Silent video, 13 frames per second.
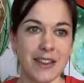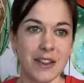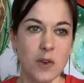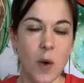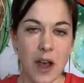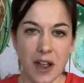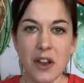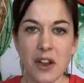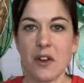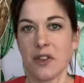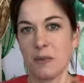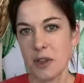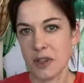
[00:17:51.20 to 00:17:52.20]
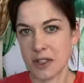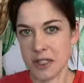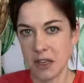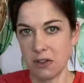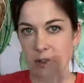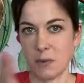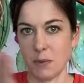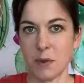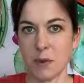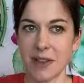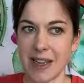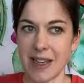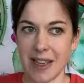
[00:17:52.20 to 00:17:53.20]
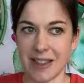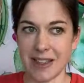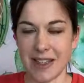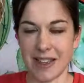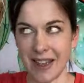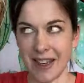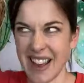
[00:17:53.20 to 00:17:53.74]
quite a lot of them you'll see groups 1 to 18.